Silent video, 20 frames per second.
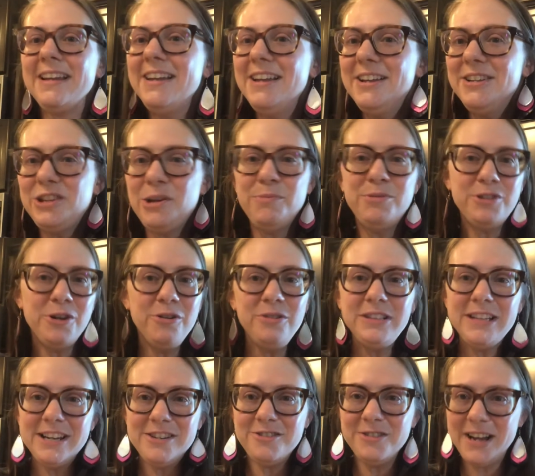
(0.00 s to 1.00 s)
So I'm so
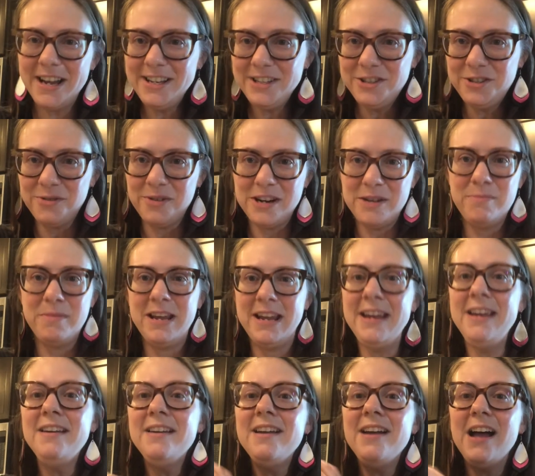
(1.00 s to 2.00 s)
glad you guys joined
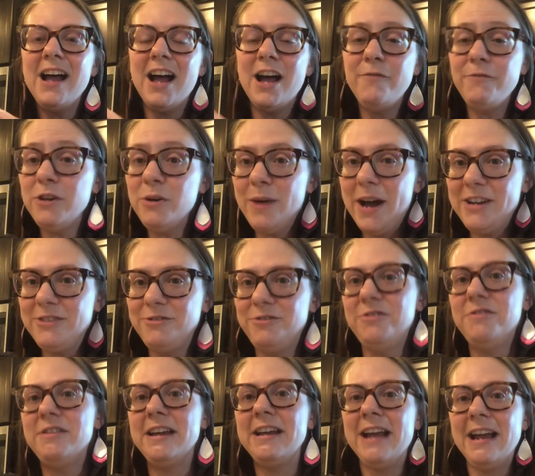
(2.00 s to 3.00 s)
me. A few extra
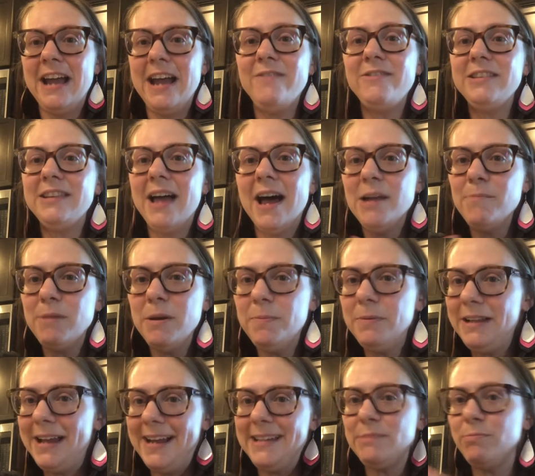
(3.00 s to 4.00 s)
things. I have a lot of
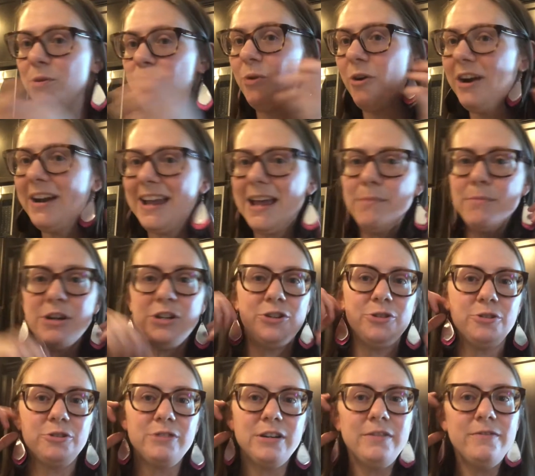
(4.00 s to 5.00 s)
people ask me I get my
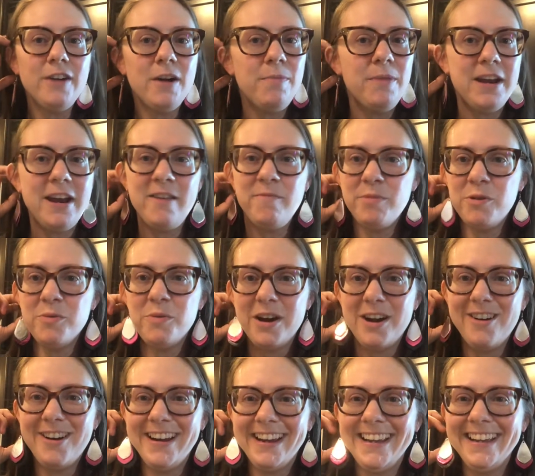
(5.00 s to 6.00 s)
jewelry from that I've been
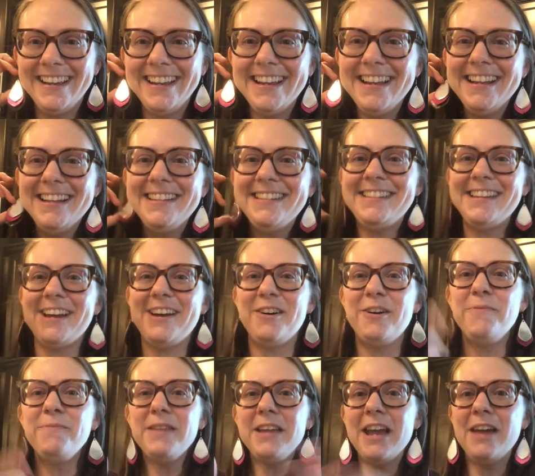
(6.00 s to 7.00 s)
wearing.
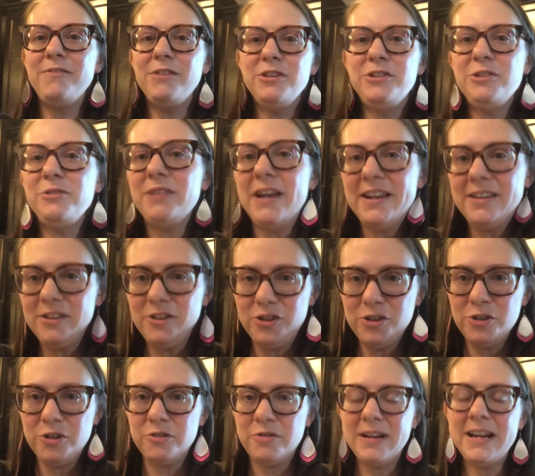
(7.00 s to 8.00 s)
So if you do like the
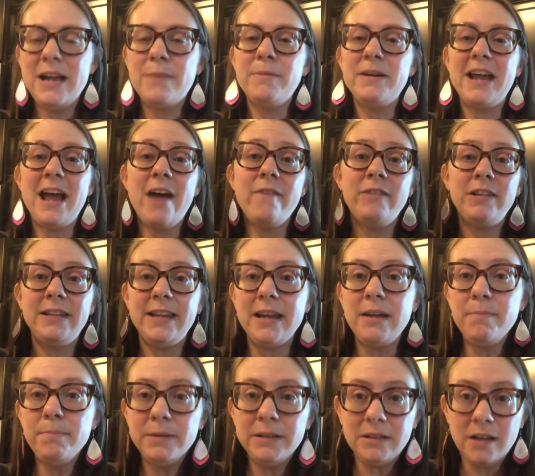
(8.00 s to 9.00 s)
jewelry, I'm gonna have a
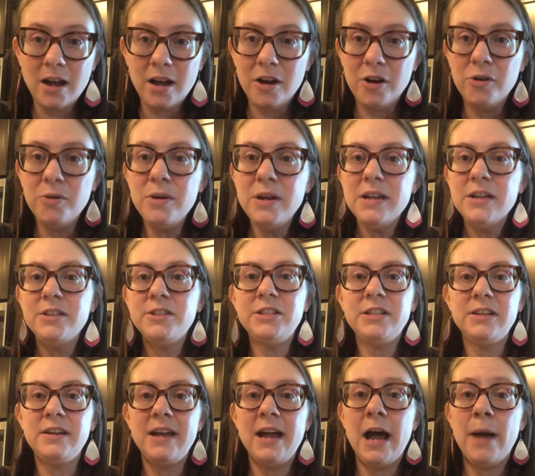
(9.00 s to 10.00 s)
link below
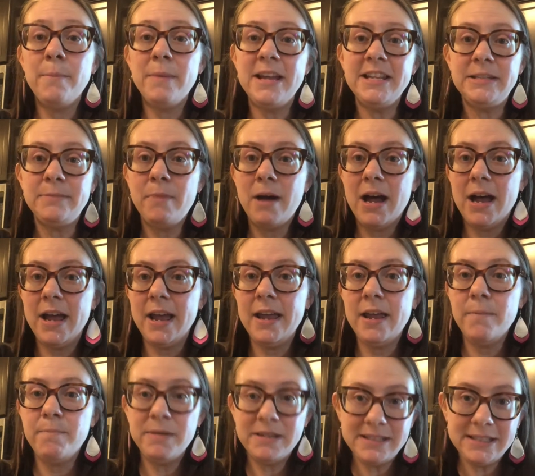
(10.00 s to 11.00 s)
to, it's
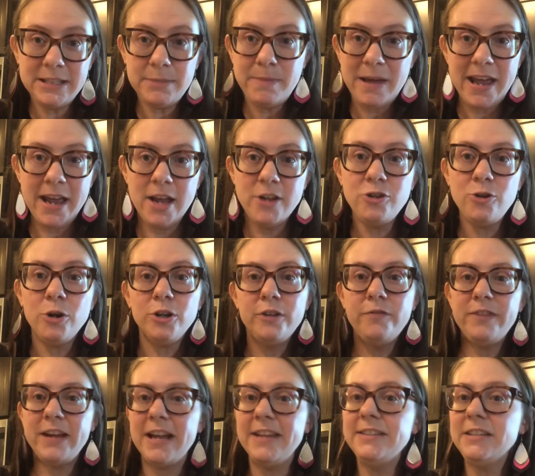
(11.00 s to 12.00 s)
my business page
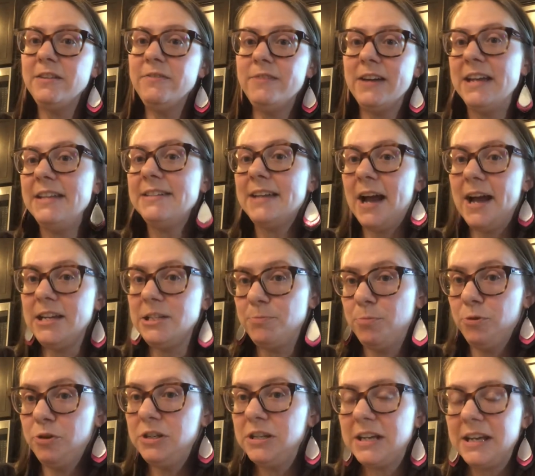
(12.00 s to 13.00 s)
called Fancy Face Ice
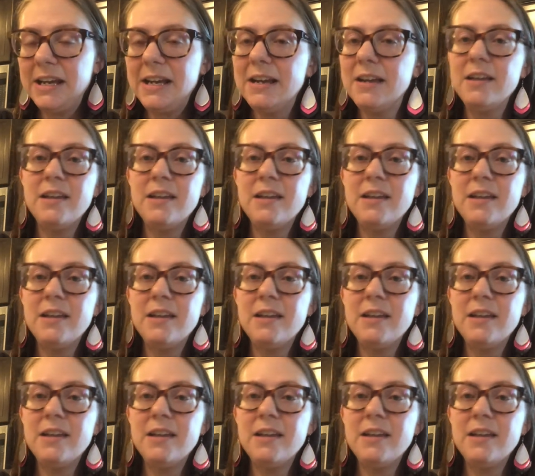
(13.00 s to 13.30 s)
Boutique.